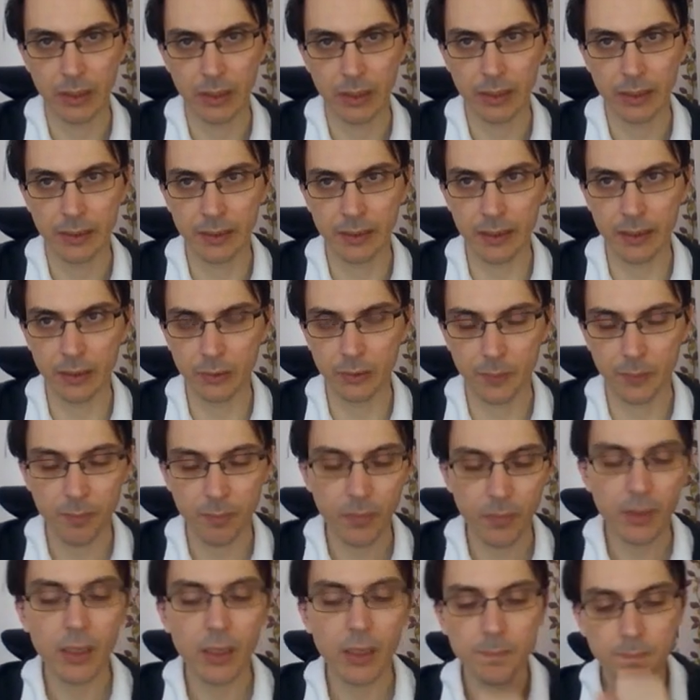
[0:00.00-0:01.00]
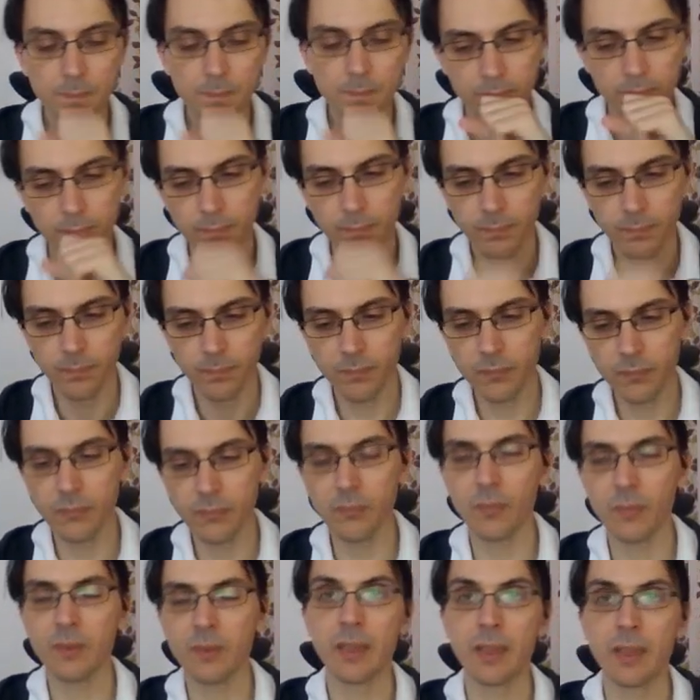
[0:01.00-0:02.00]
Now,
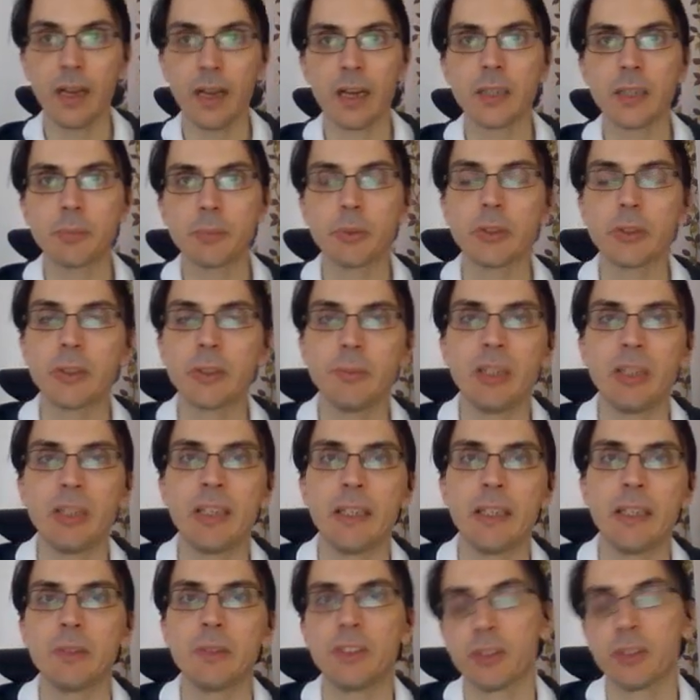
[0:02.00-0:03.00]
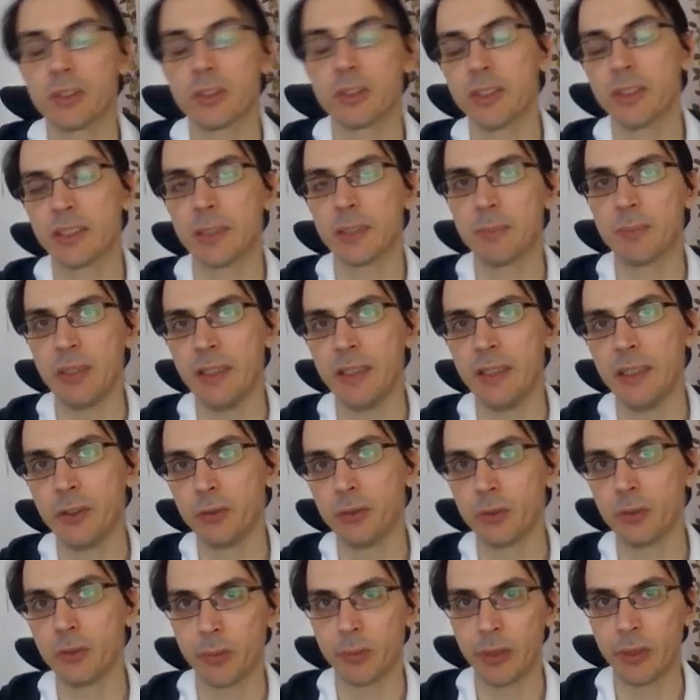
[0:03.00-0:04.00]
the R programming language is not something that you
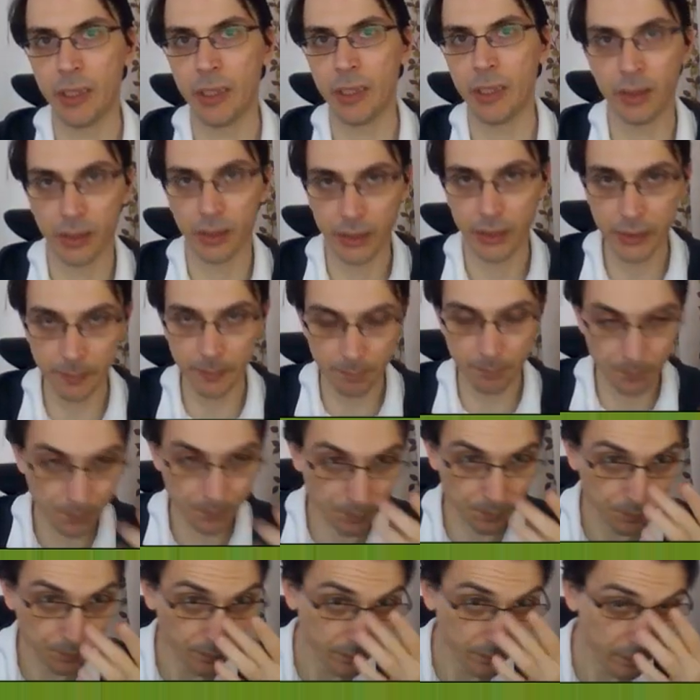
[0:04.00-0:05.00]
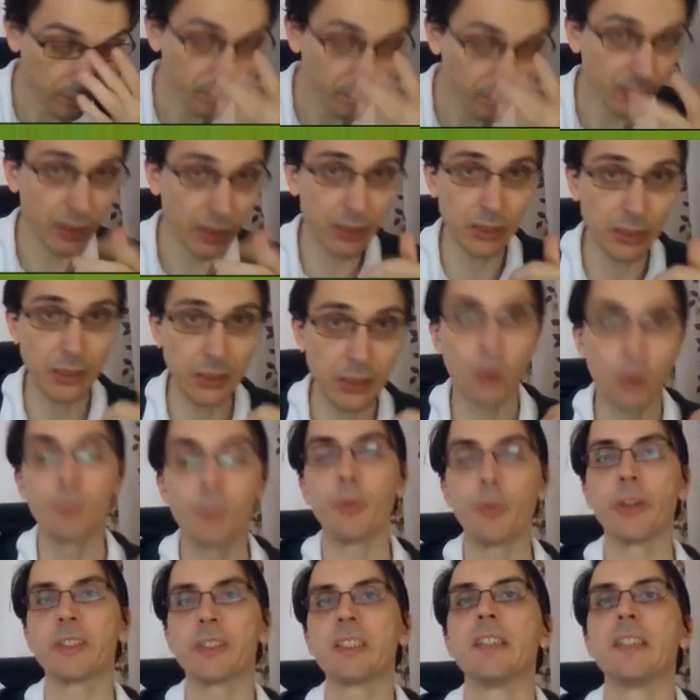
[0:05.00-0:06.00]
normally learn in
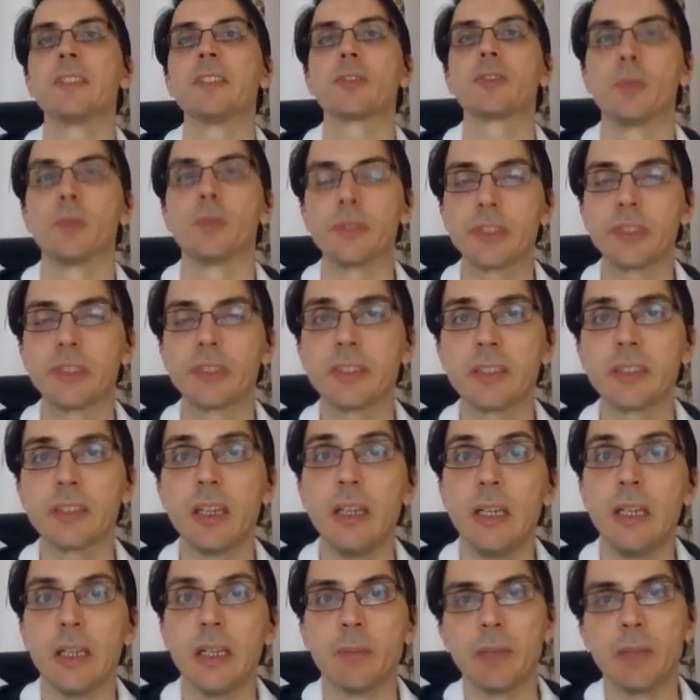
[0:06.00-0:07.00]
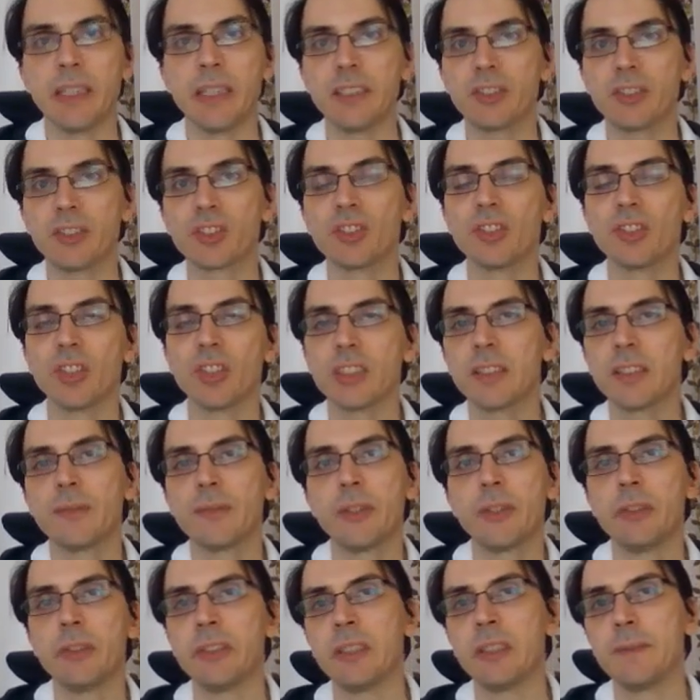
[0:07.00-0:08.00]
computer science courses, but it's not a
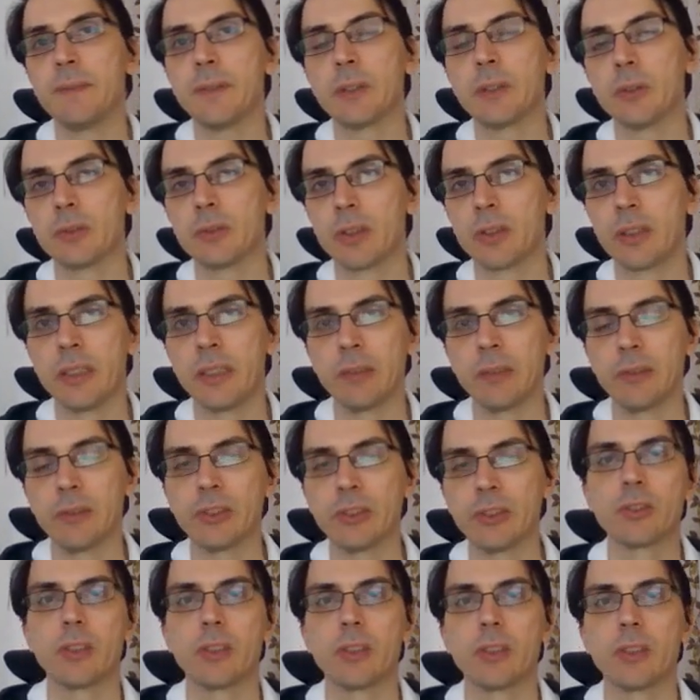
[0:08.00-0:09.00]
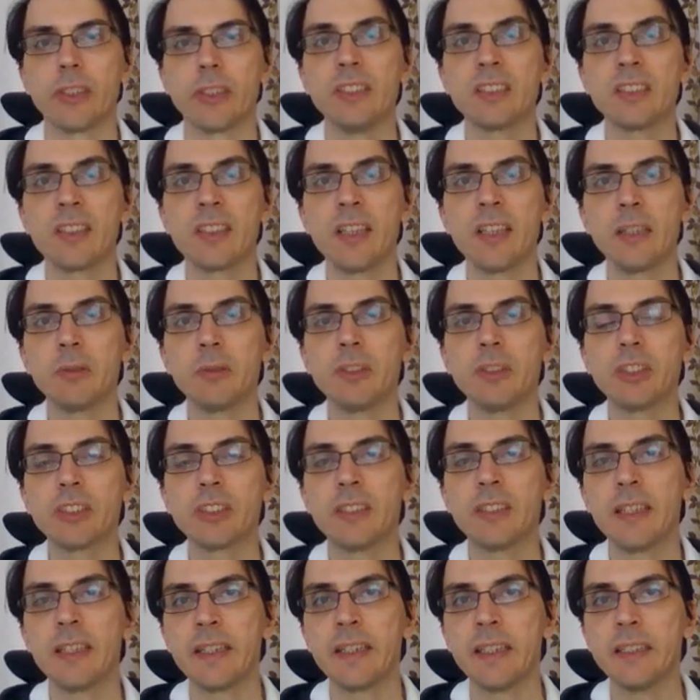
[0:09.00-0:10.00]
very difficult language to learn. It's a language
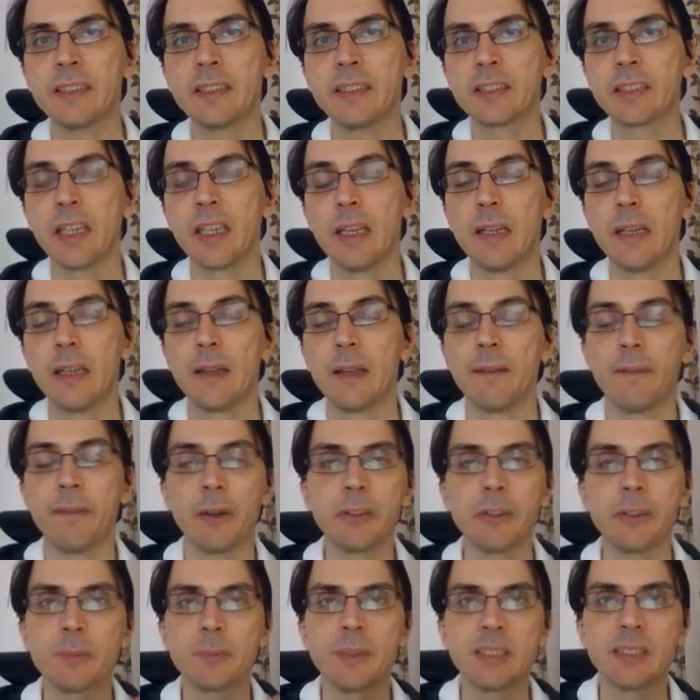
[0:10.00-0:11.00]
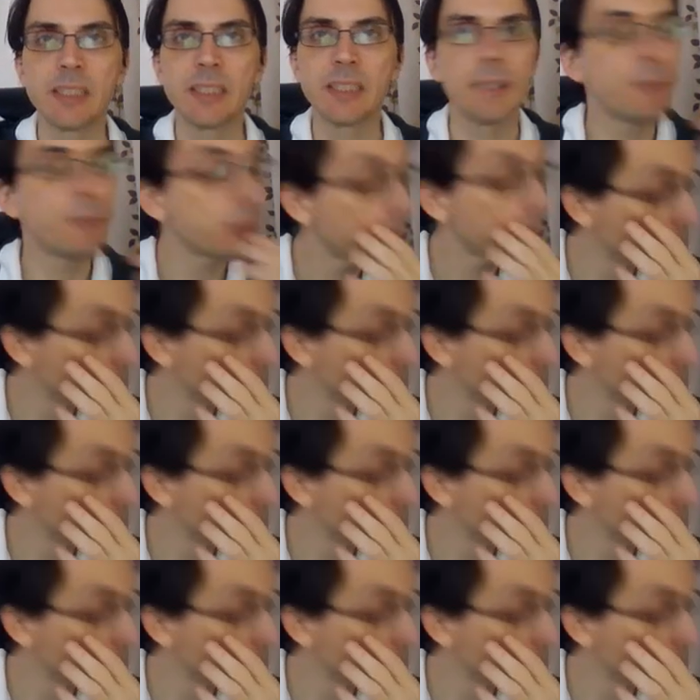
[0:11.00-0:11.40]
that is very specific